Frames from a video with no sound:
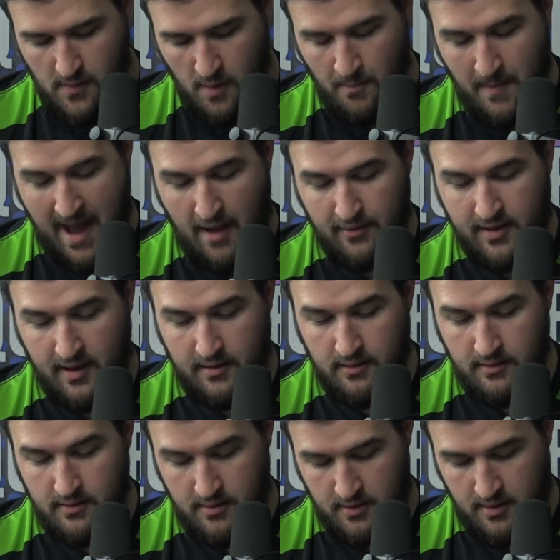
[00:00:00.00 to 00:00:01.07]

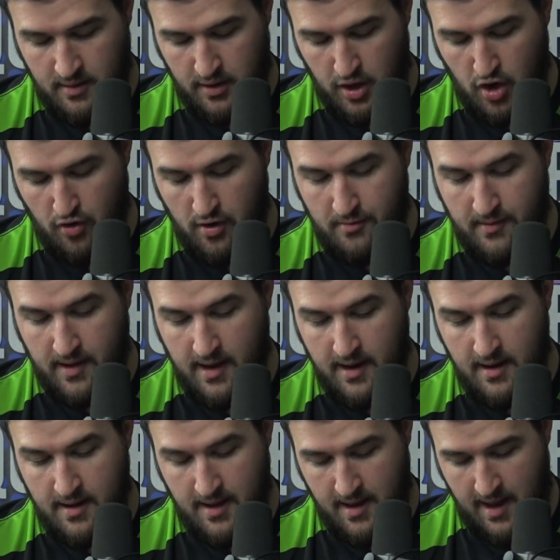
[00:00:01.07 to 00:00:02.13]
Mountain,
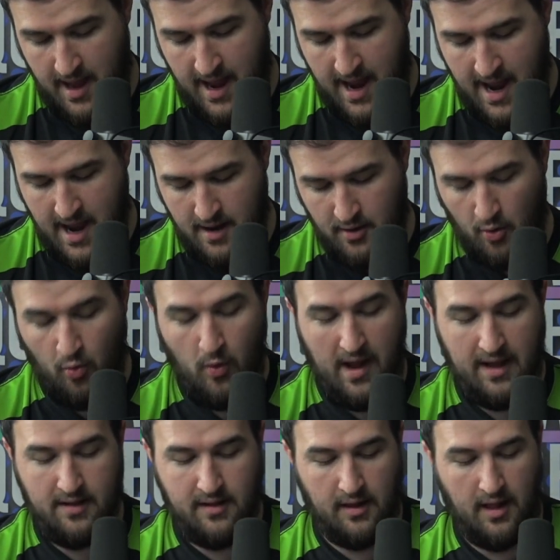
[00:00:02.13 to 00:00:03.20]
Uribi, and
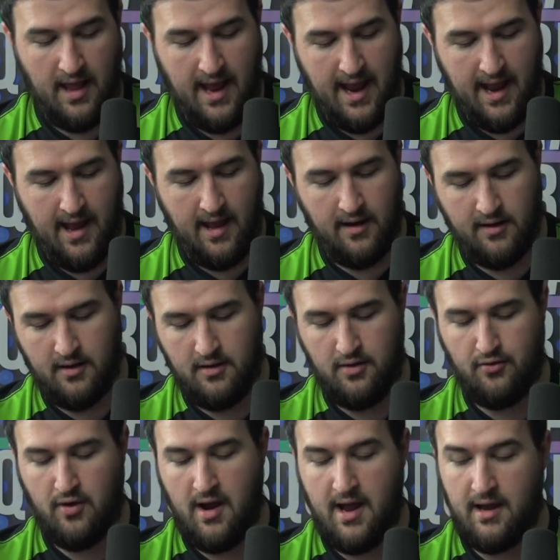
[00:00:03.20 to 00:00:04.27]
Wasteland.
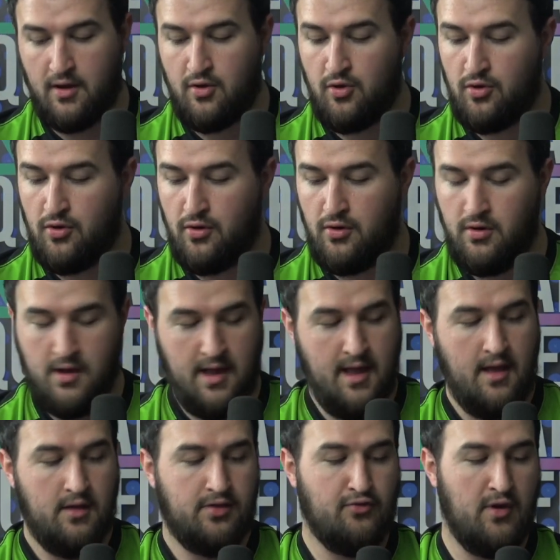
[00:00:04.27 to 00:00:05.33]
All right, cool.
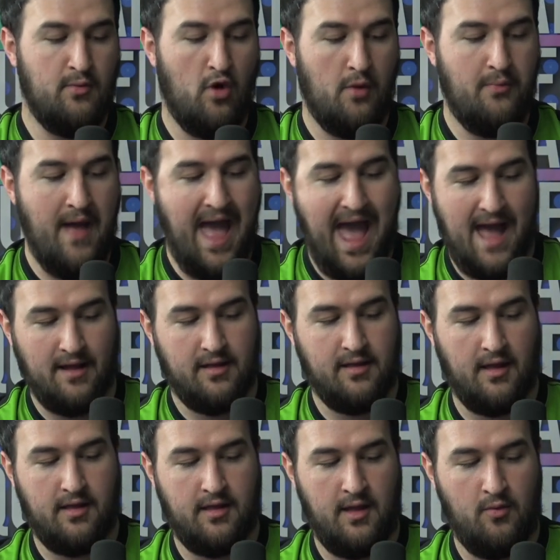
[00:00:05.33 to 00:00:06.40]
3 more packs.
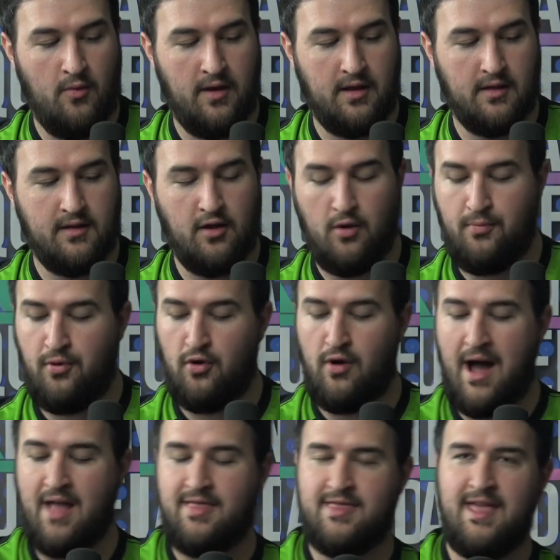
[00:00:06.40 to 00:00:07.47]
Let's see what we can still pull.
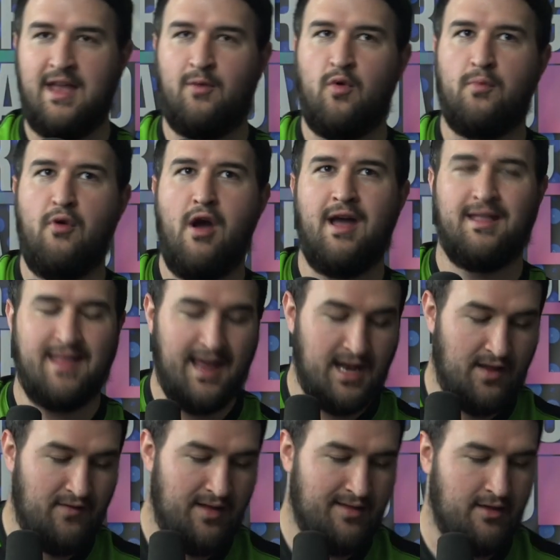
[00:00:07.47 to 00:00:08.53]
I think we're probably at the
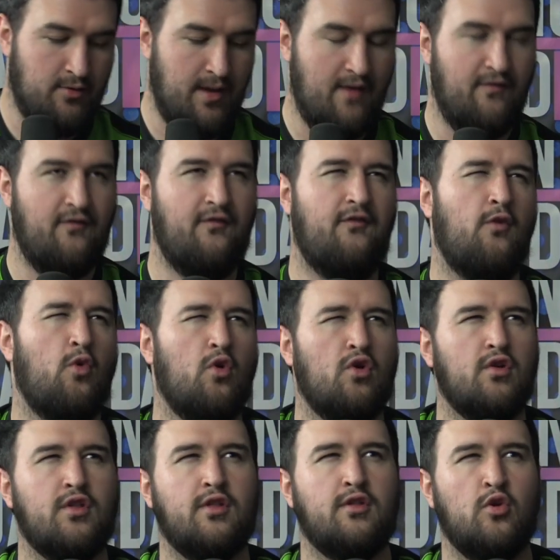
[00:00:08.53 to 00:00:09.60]
end of it since we have
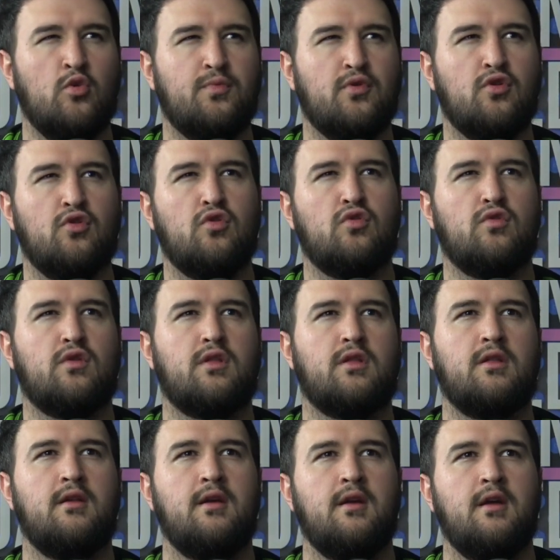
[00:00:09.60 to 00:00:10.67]
4
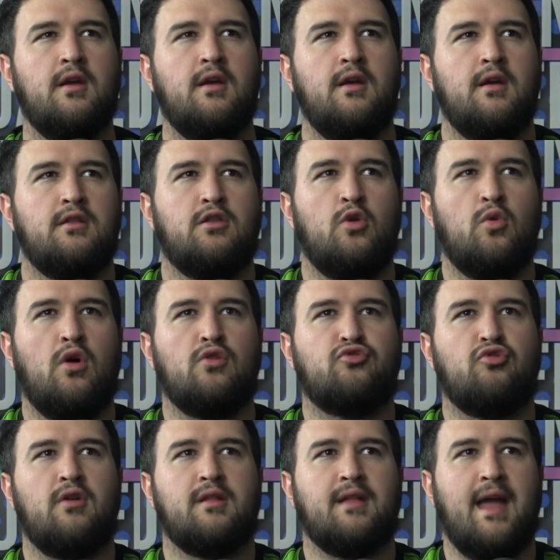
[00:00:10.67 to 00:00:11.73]
supers, 2
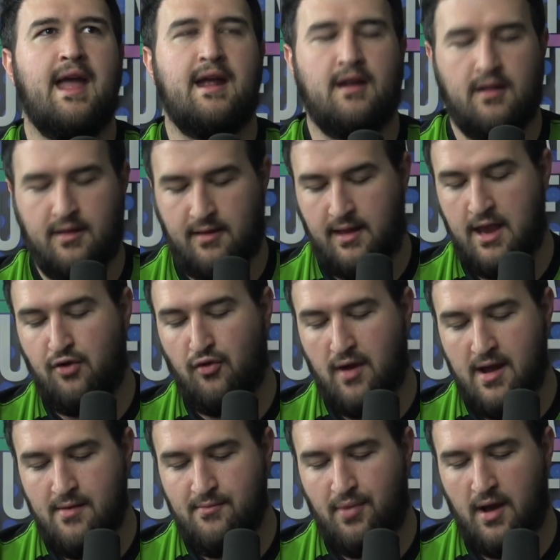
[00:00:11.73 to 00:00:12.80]
ultras, and a
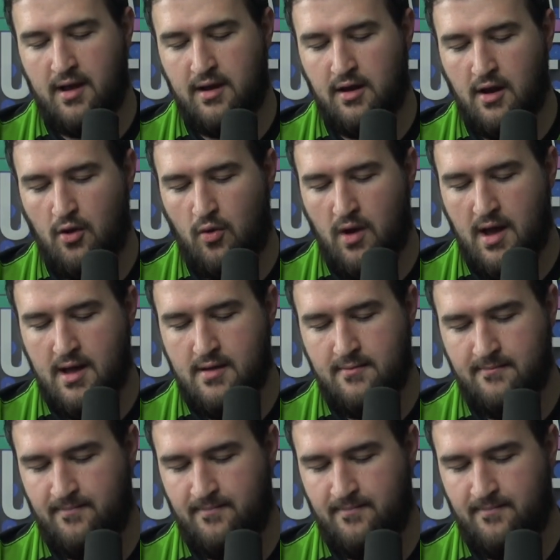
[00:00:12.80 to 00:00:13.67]
secret. But you know what?